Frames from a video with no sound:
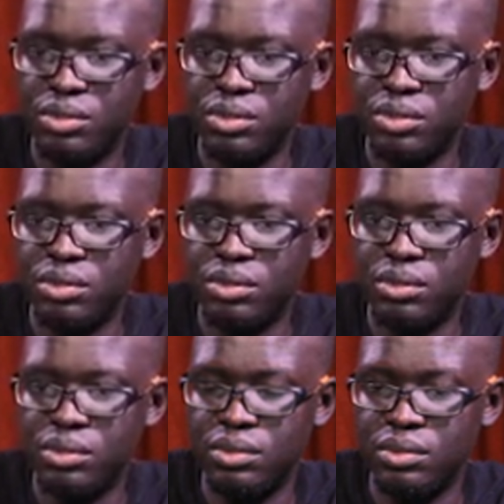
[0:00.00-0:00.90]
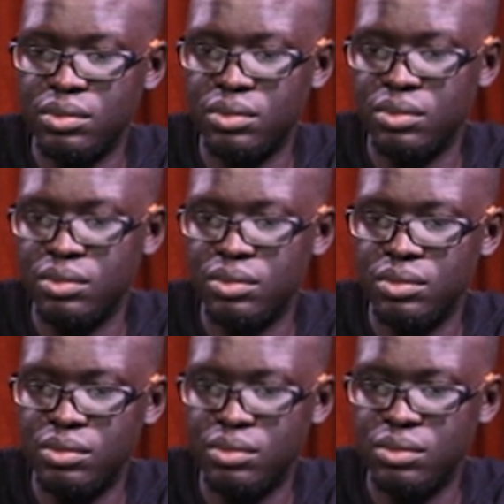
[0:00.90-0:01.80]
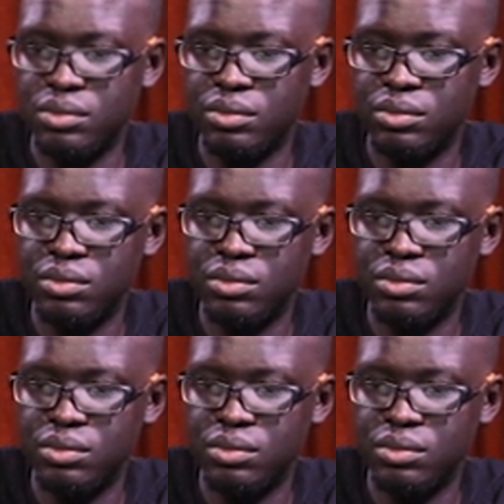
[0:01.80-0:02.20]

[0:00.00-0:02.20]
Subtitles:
No one is speaking in this clip.